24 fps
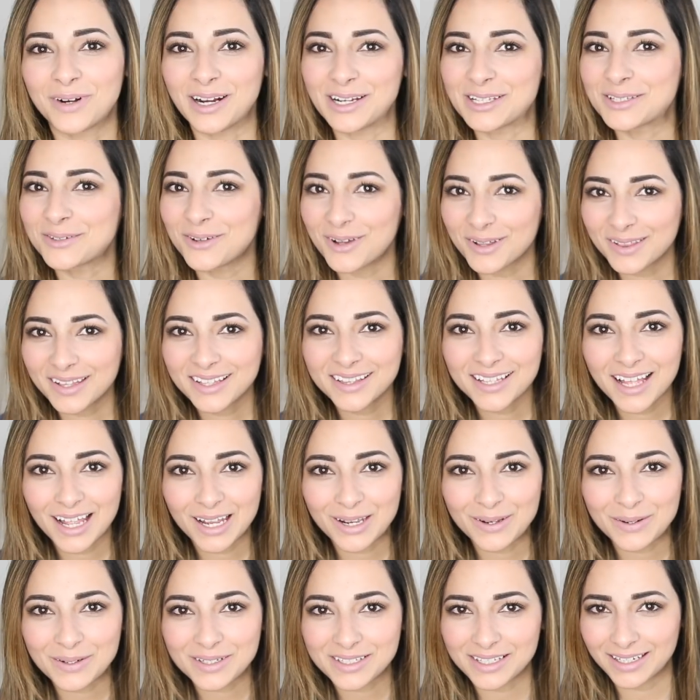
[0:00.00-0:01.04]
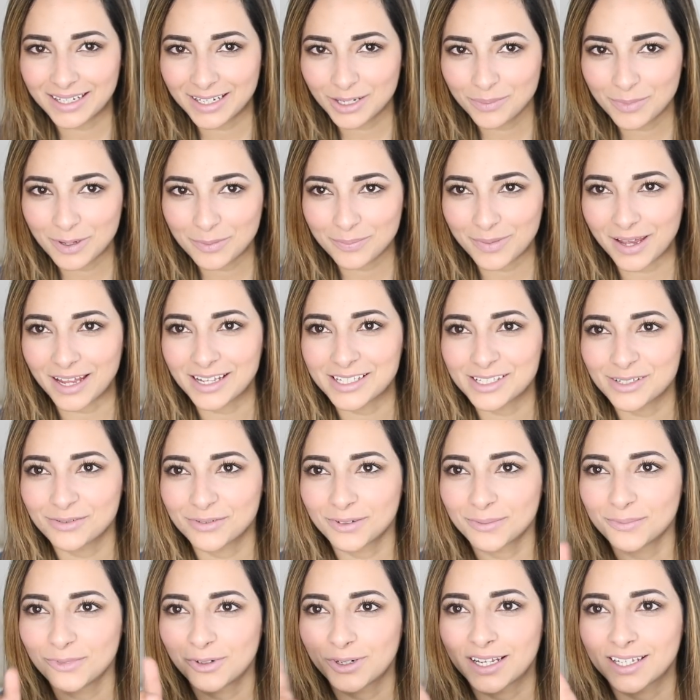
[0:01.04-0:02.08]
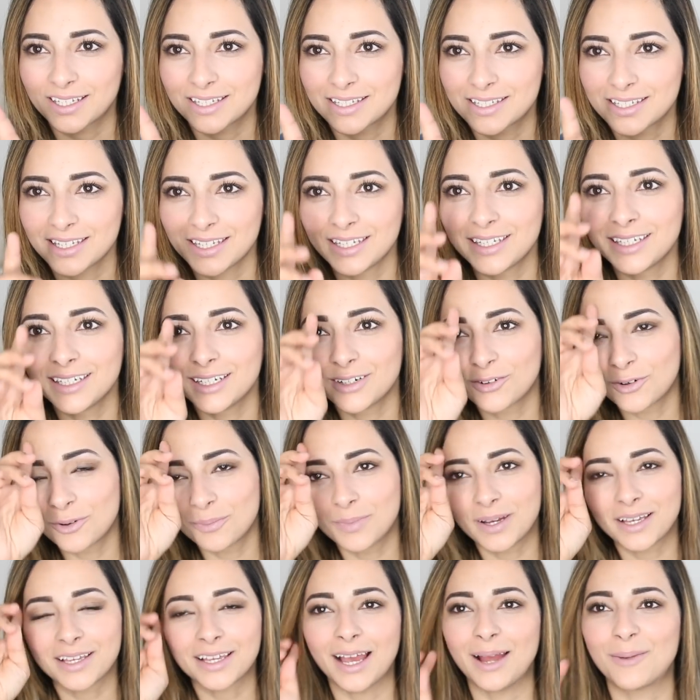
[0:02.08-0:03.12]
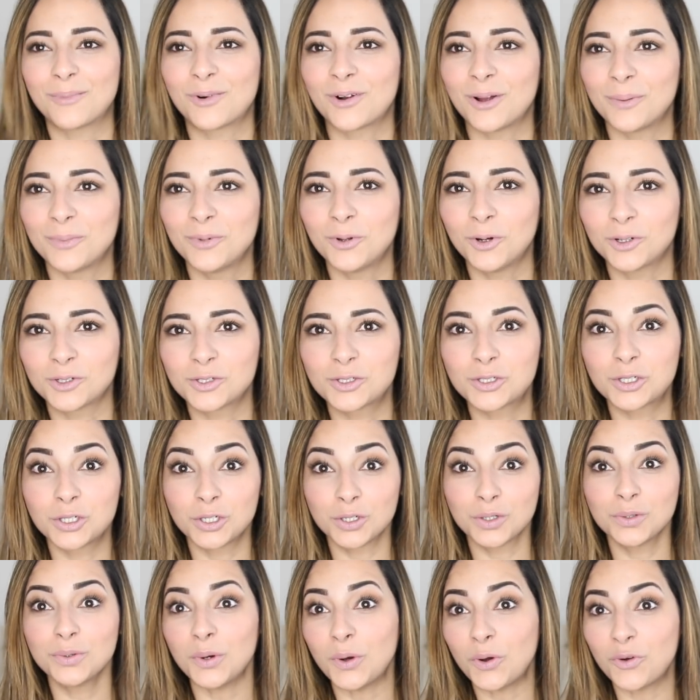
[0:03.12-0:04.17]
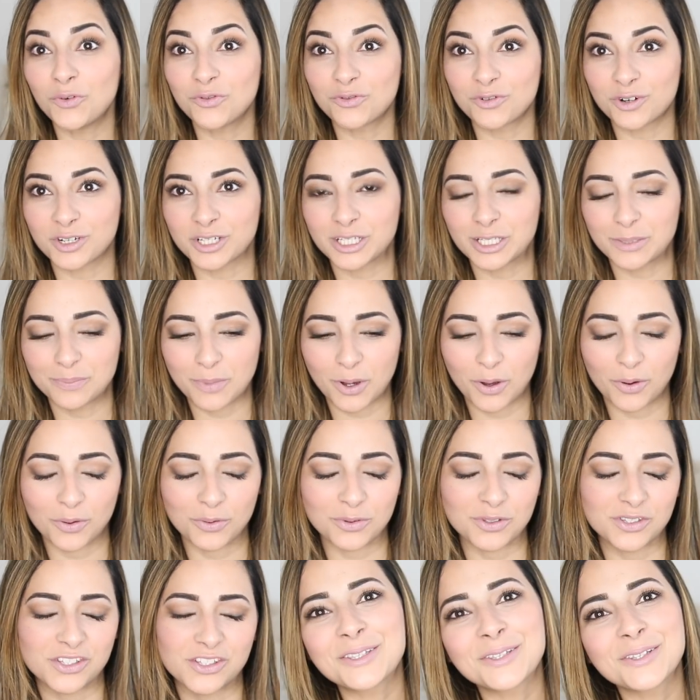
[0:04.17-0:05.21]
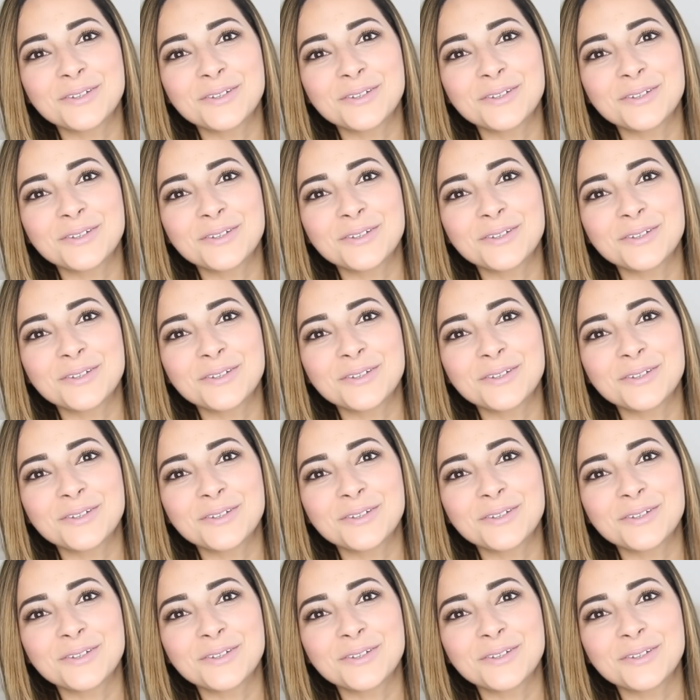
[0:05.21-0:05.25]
Right, so I think that looks a little bit better from what I can see here on my camera. I'm not too overexposed.